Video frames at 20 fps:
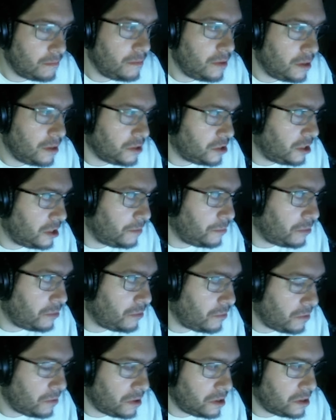the cheaper
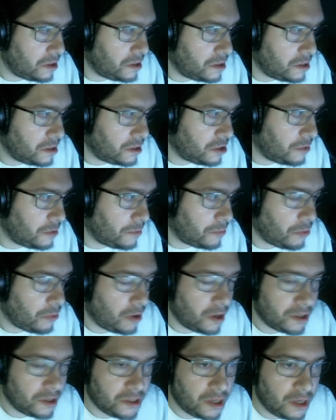
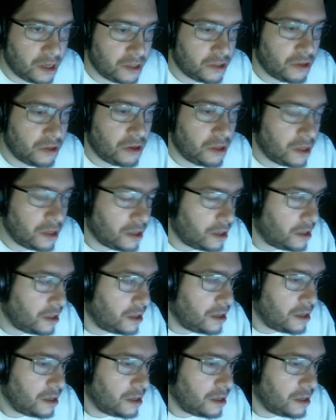products I saw, like,